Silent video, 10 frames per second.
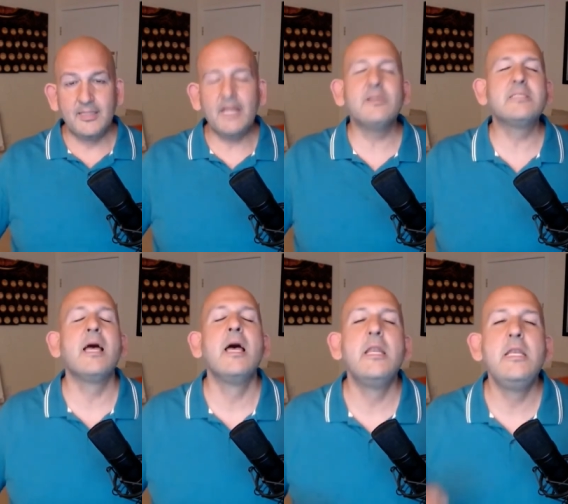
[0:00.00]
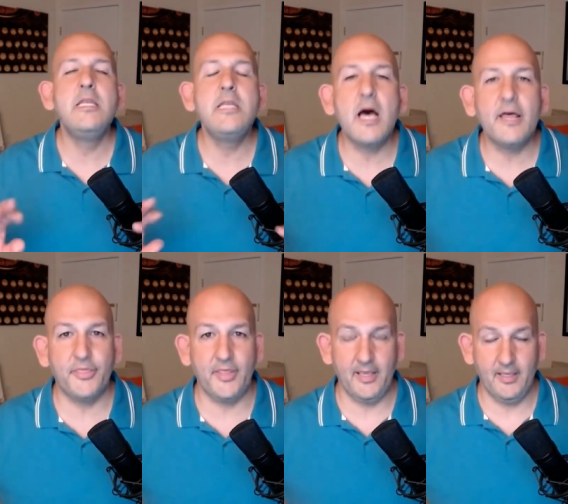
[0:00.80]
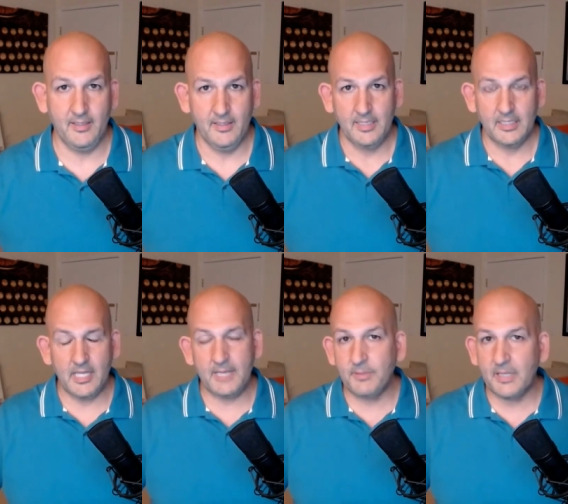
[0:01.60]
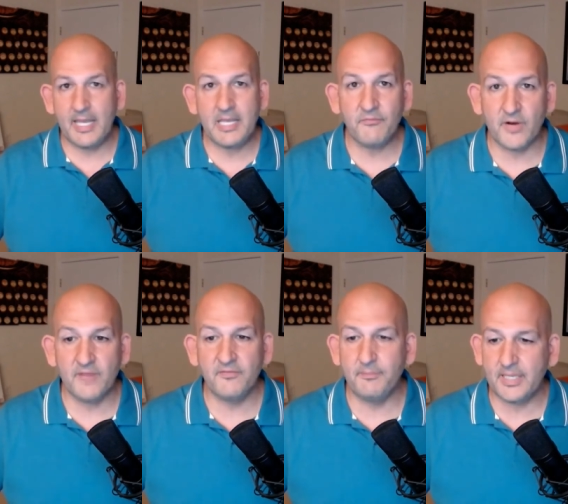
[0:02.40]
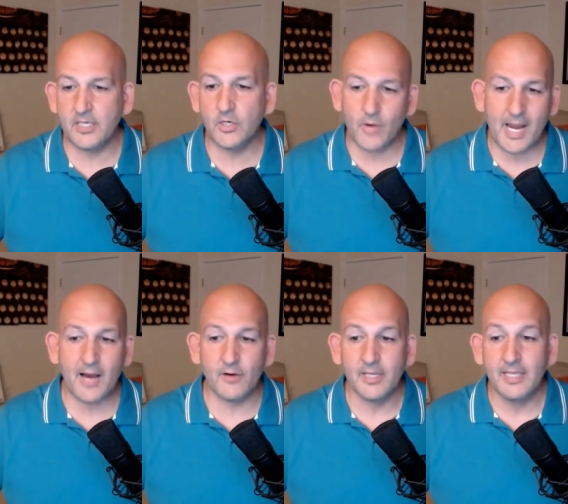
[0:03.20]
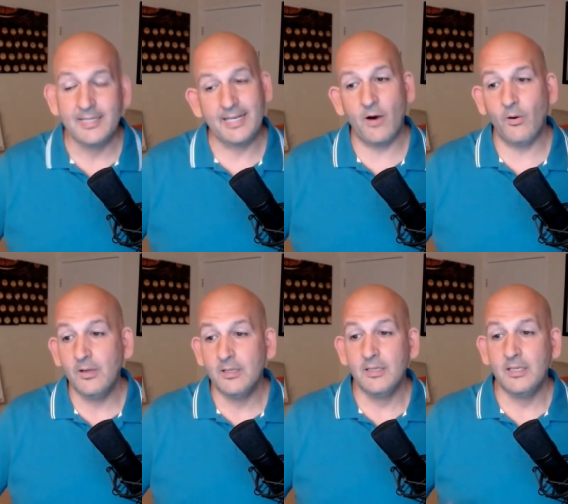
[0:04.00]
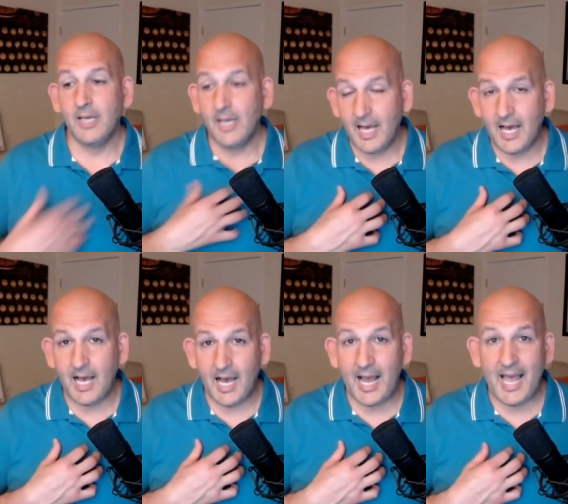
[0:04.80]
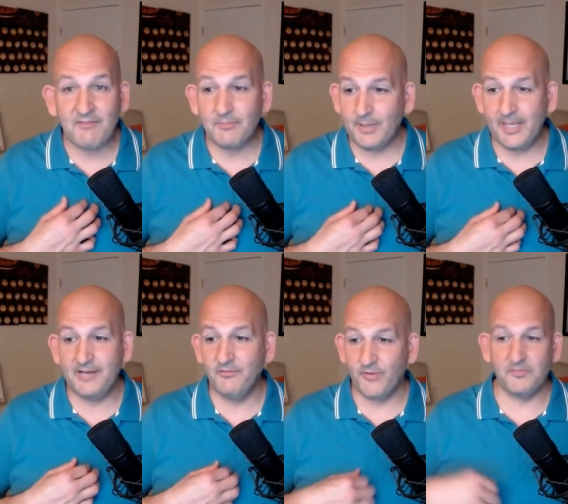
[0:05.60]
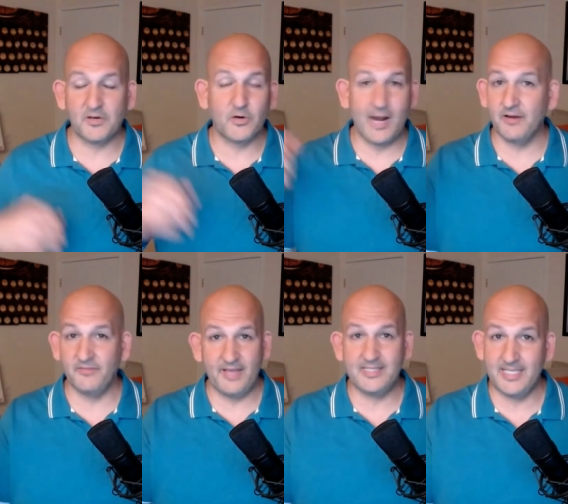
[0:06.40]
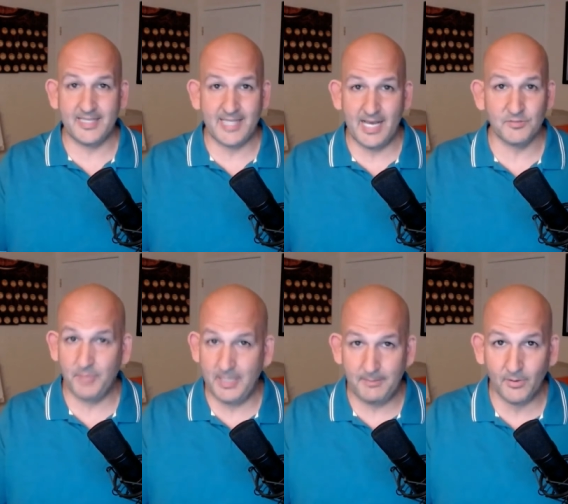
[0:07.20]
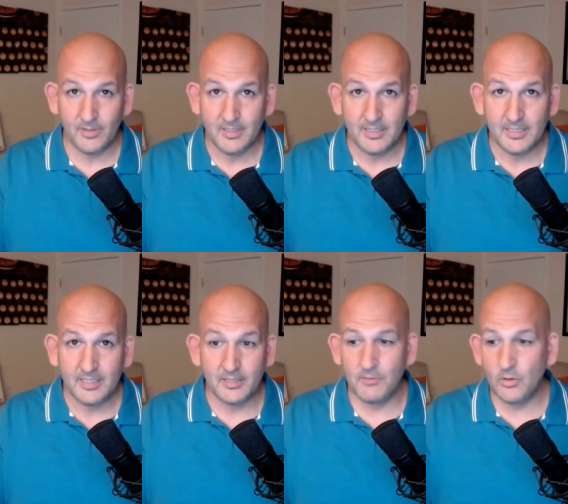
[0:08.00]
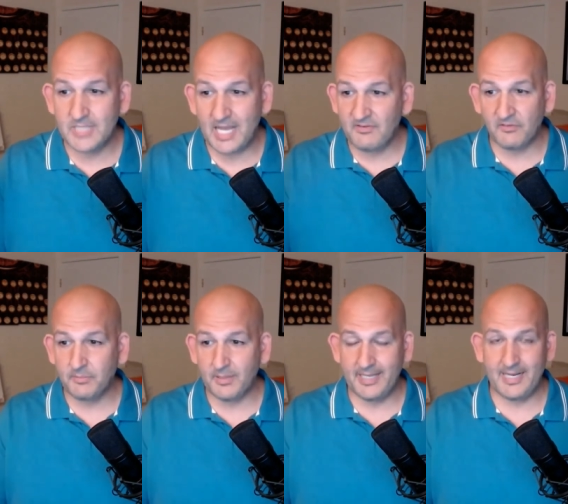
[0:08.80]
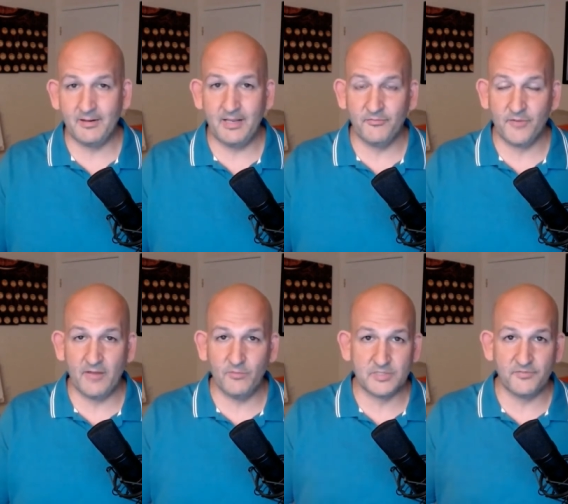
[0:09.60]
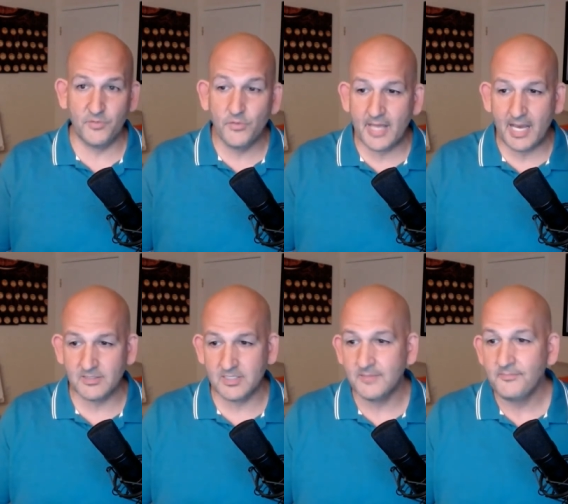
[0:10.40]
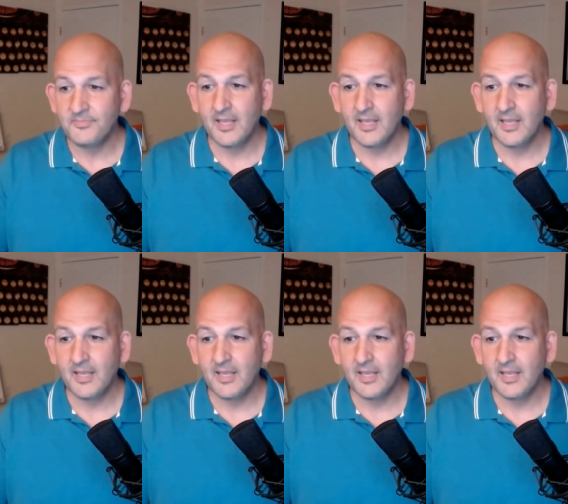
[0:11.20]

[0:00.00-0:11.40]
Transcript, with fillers: There is nothing like playing in front of a big crowd. Now, I haven't played in front of a crowd of eighteen thousand people. The most I've ever played out in front of was a few thousand.